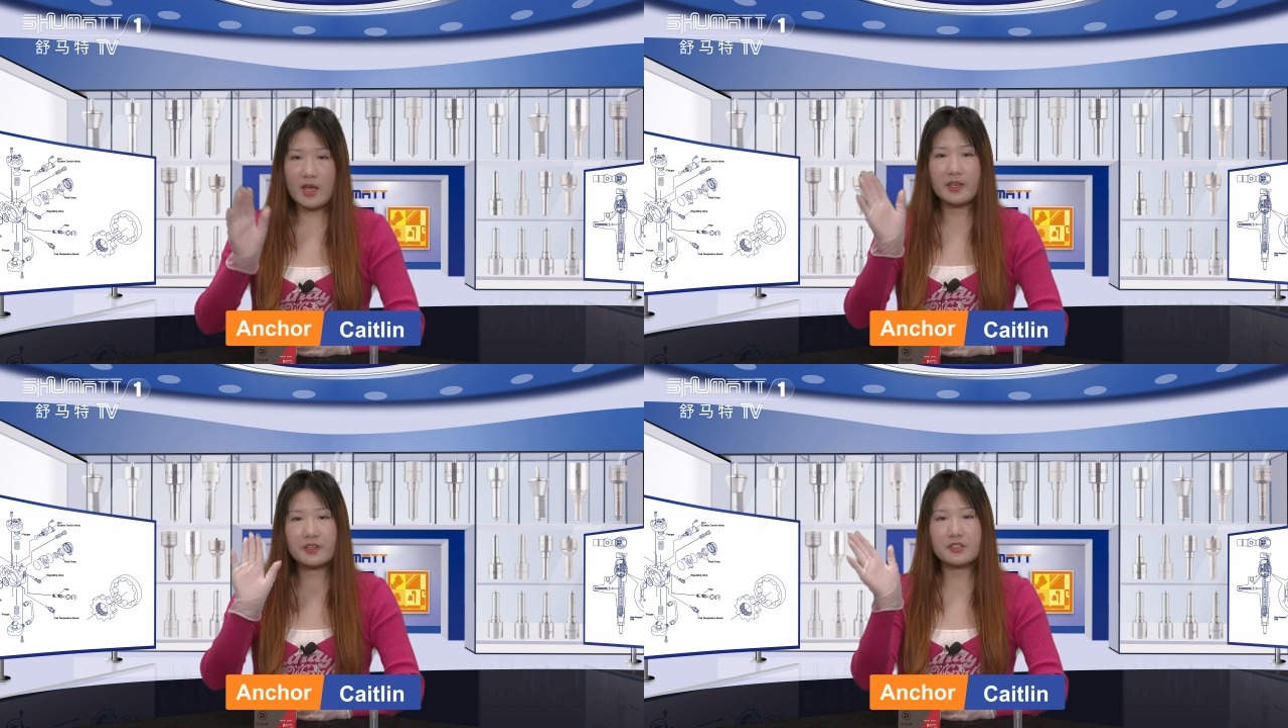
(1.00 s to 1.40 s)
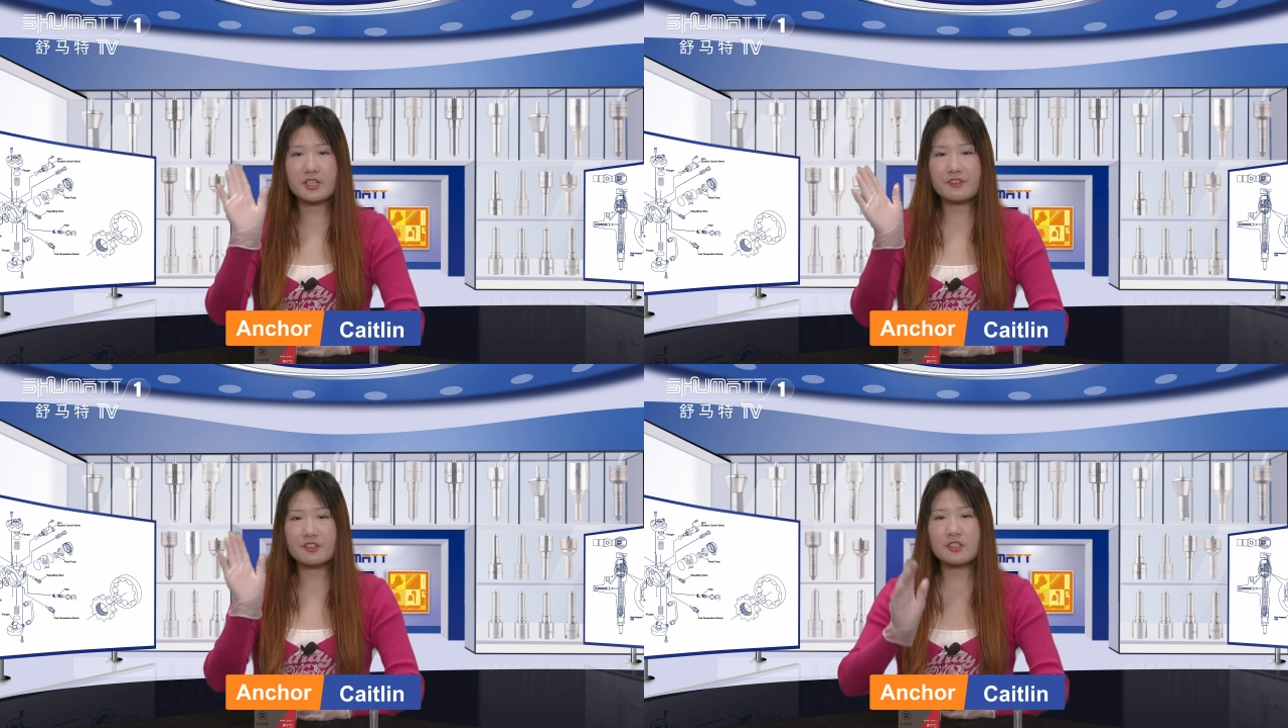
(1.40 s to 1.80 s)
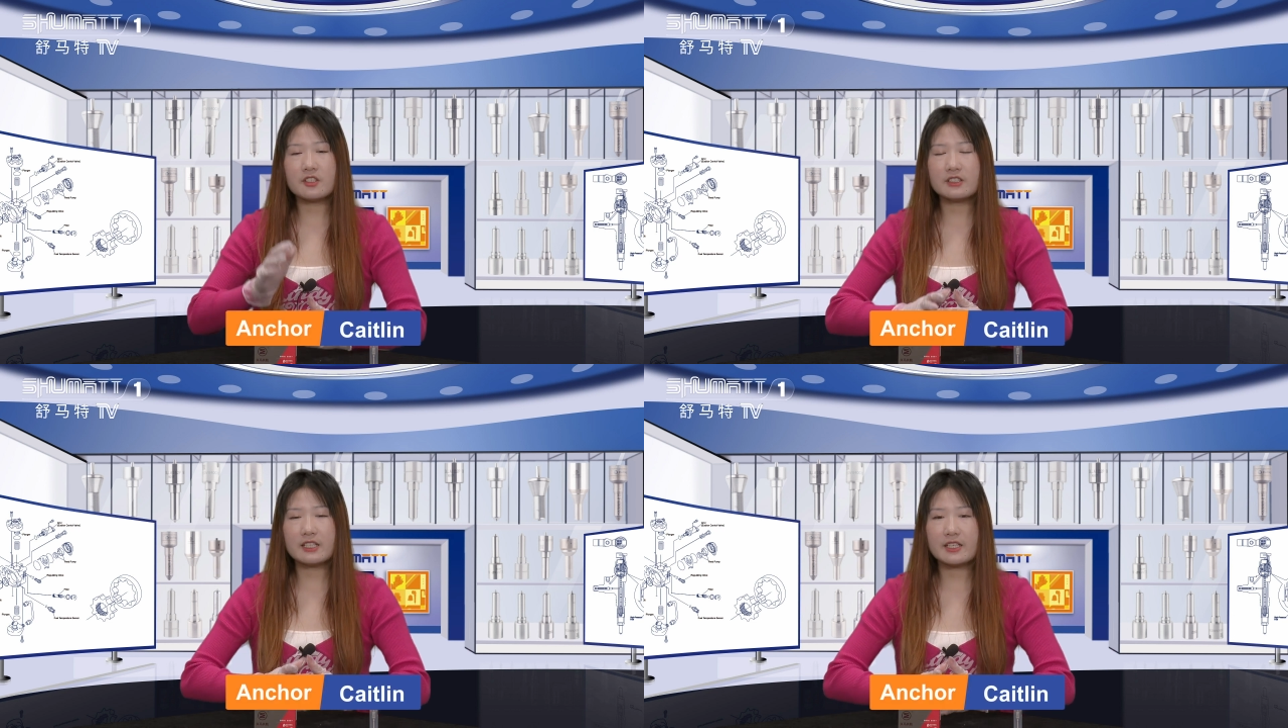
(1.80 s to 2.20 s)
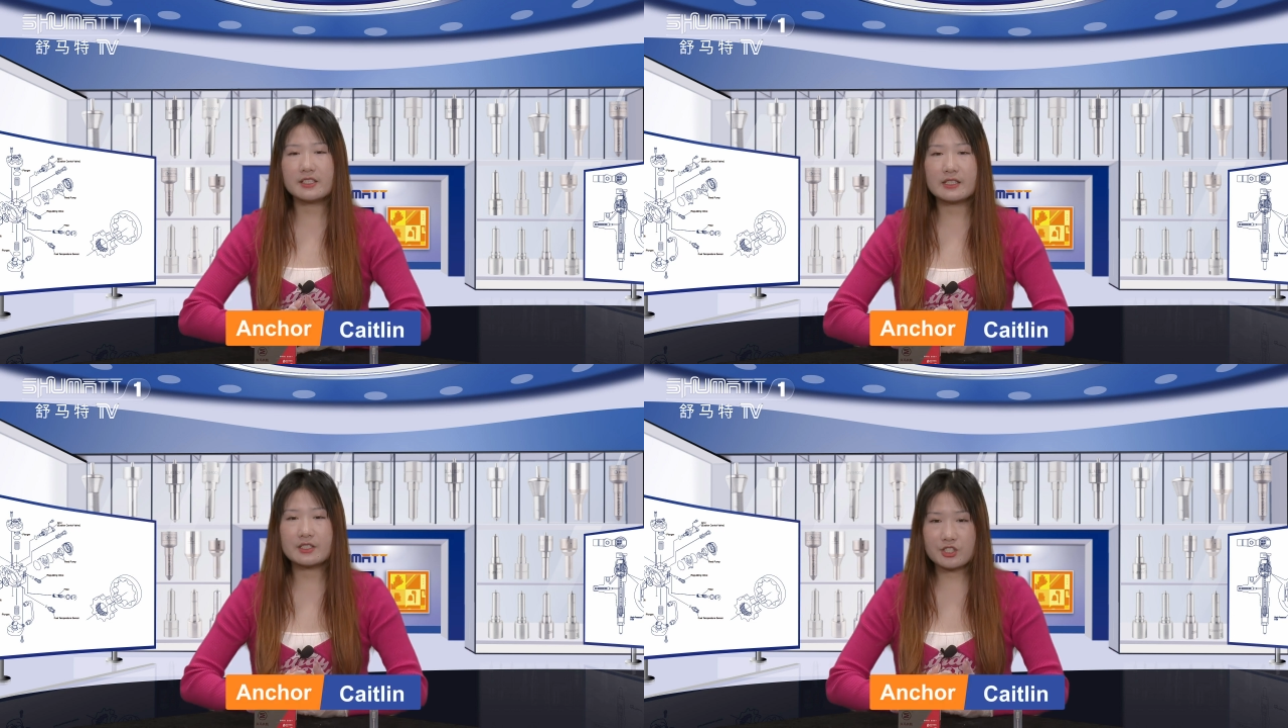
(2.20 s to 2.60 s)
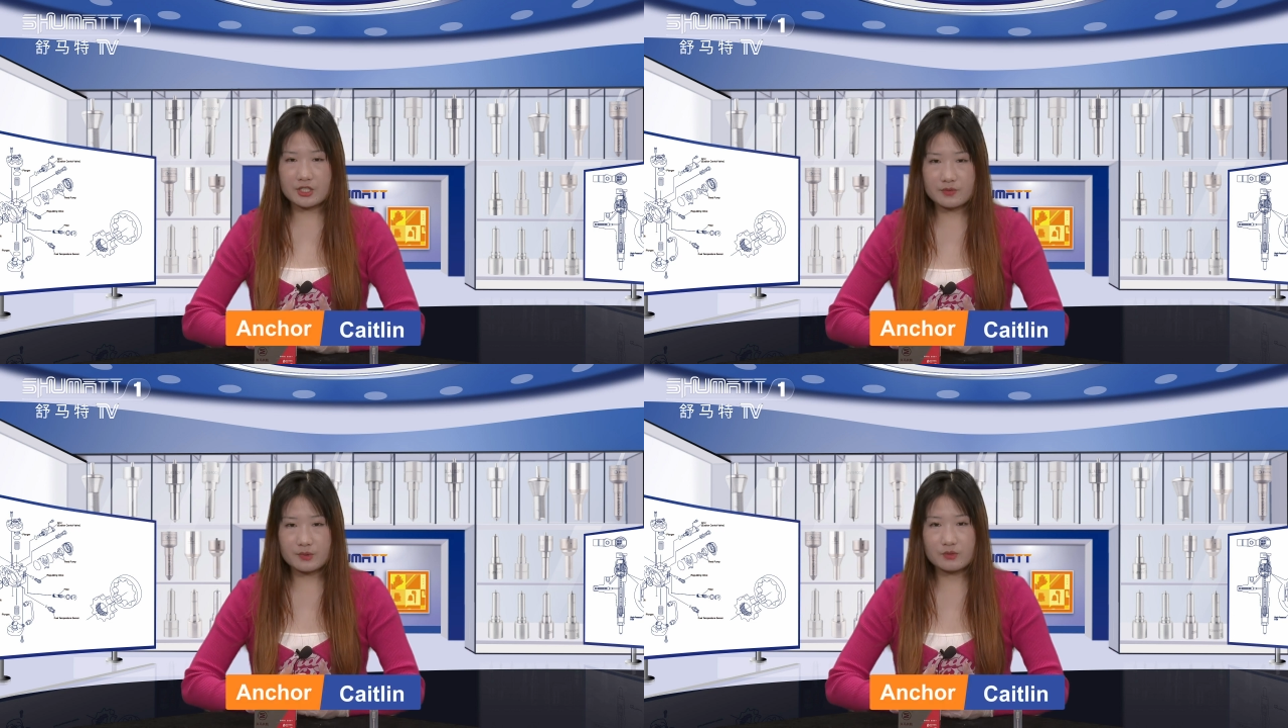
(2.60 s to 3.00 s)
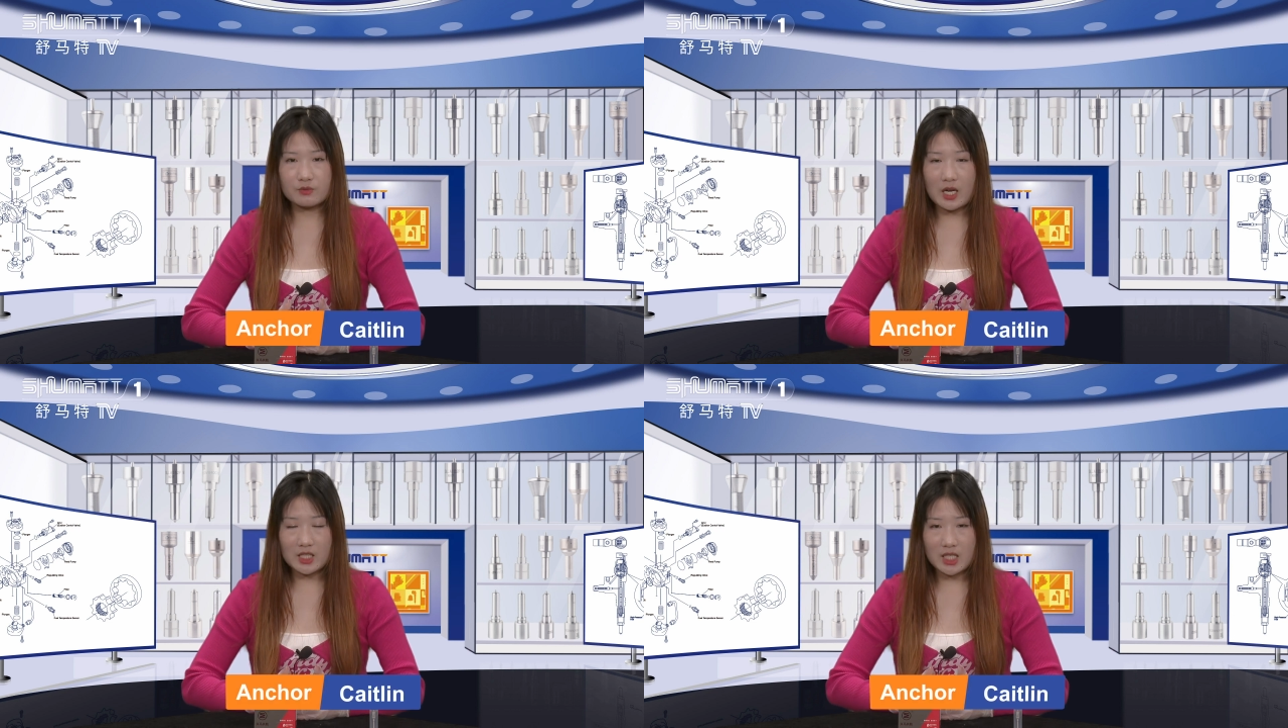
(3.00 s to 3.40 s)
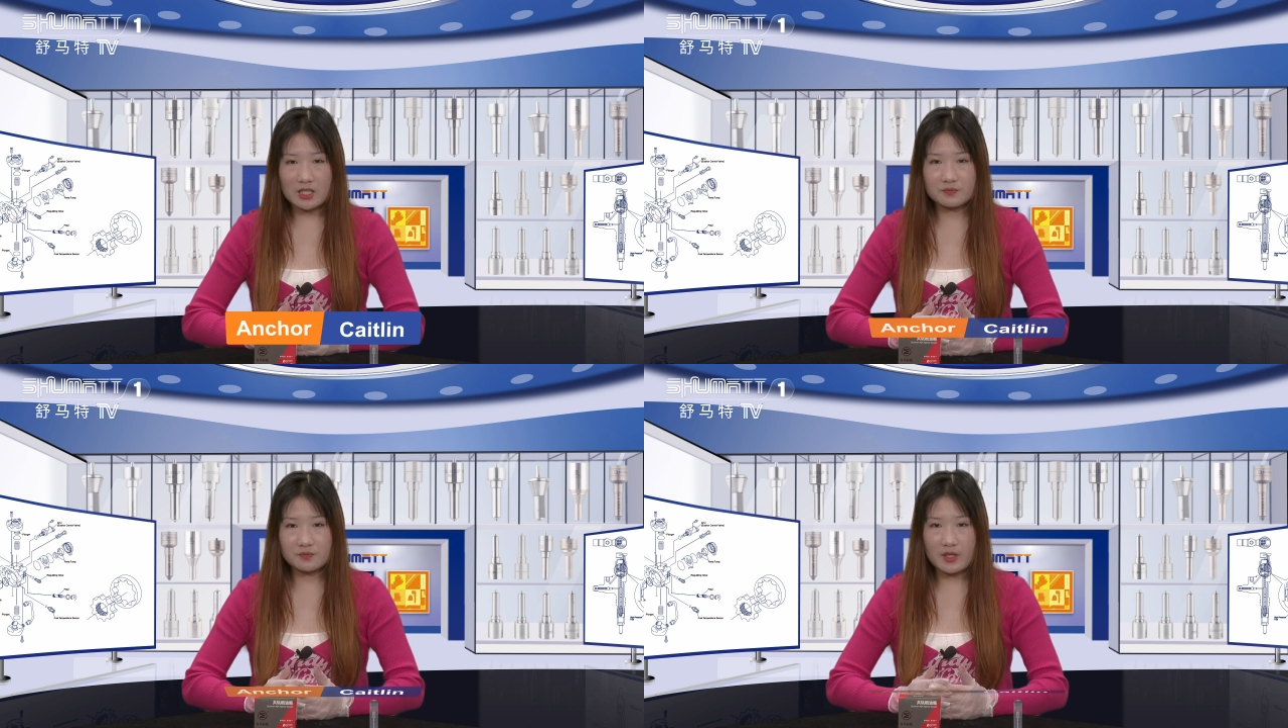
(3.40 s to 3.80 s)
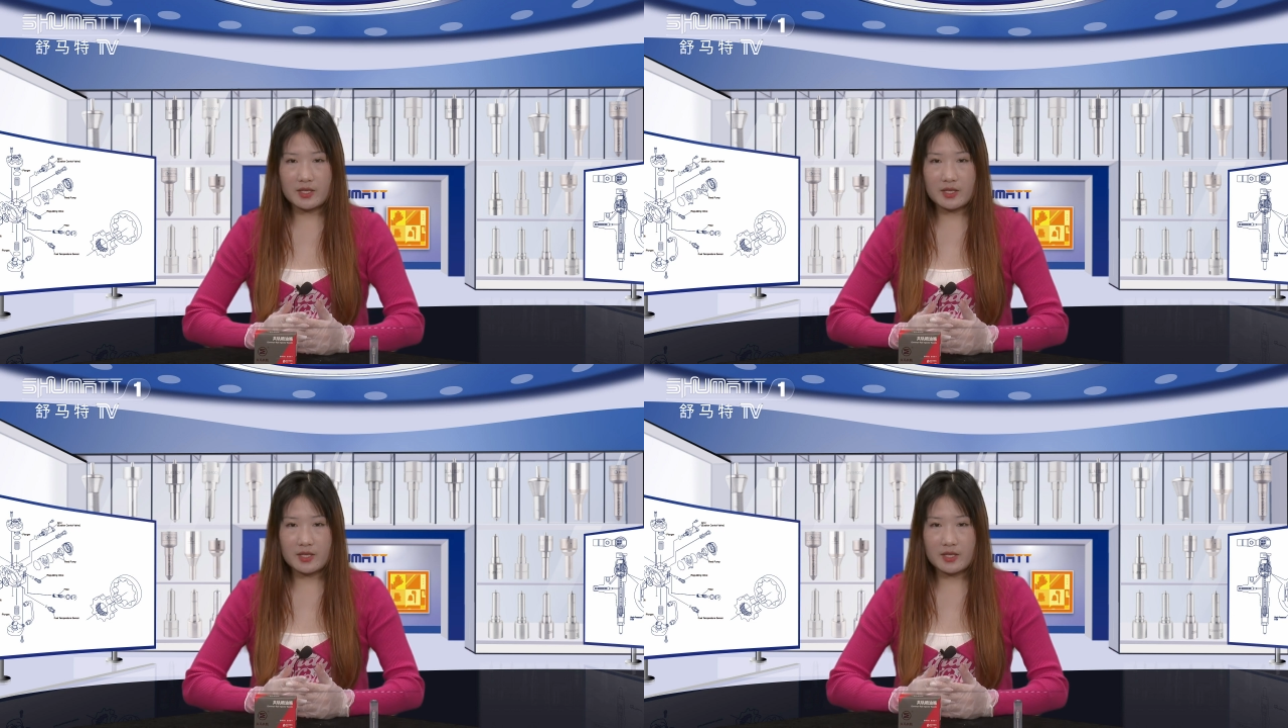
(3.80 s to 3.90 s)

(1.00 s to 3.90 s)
Hey, good afternoon, ladies and gentlemen. Welcome.